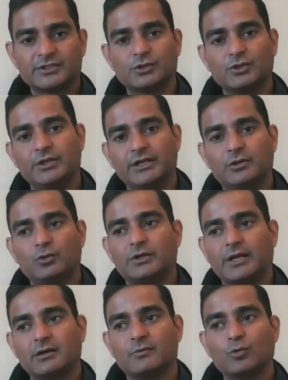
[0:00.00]
So you need to
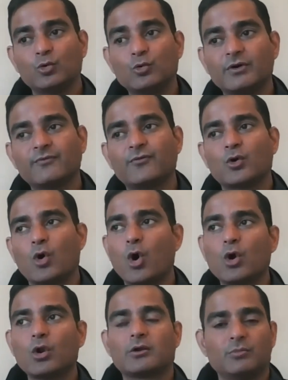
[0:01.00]
take approval for
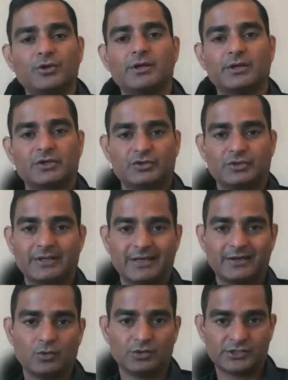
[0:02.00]
all communication
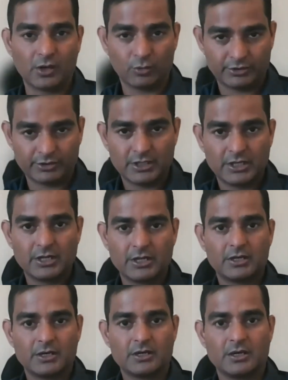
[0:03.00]
that goes out
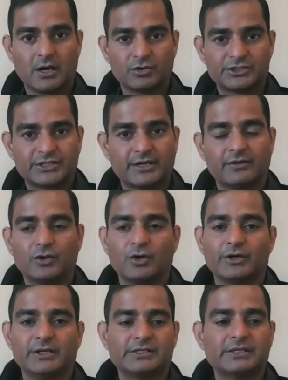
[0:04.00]
outside the
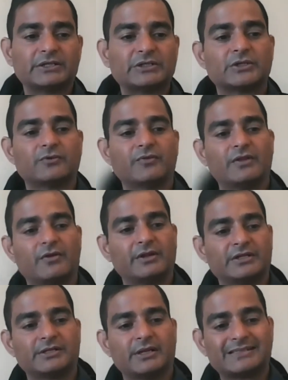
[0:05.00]
organization, whether
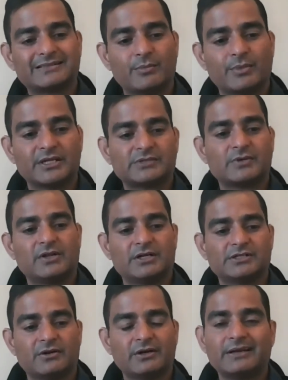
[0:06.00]
it's an SMS, whether
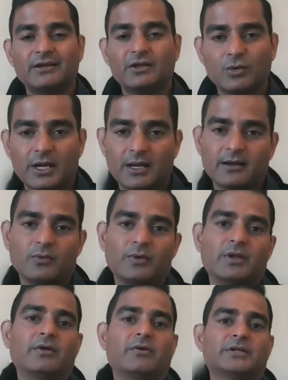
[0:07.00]
it's a radio ad,
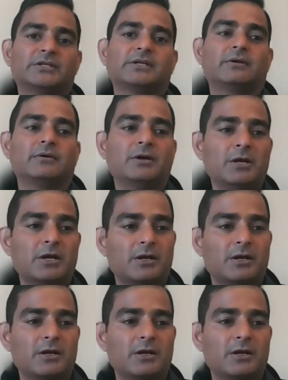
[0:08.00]
whether it's a,